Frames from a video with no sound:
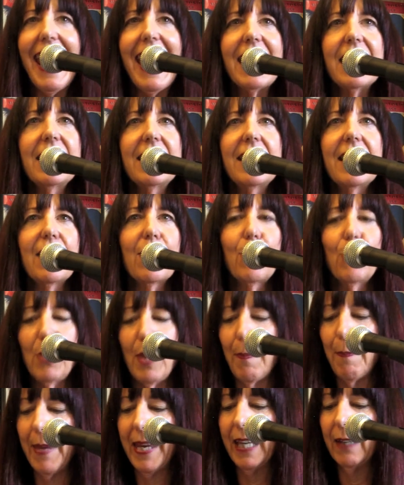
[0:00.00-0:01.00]
exit through
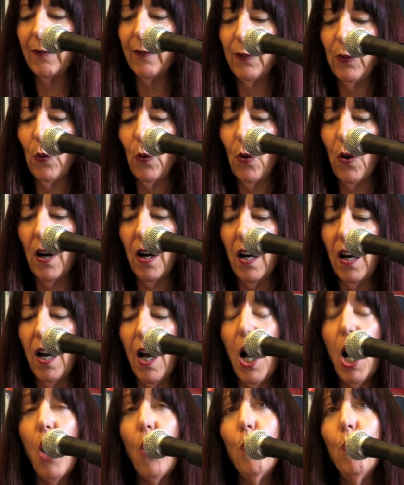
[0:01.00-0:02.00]
the main floor,
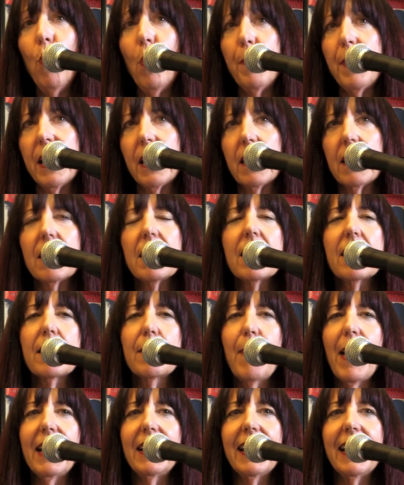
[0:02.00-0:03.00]
a woman
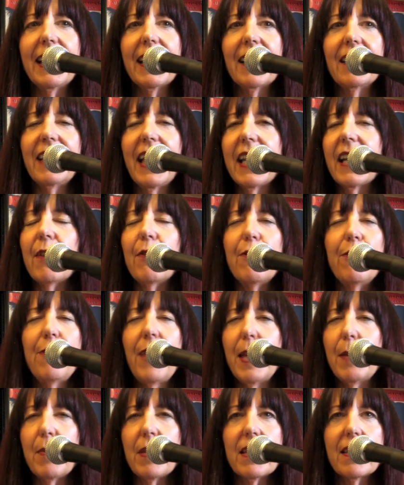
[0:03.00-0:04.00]
smelling like a
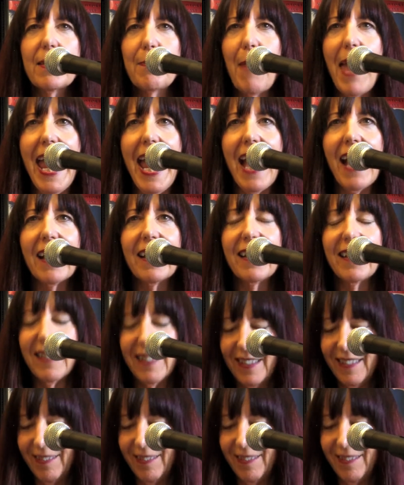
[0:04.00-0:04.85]
famous man.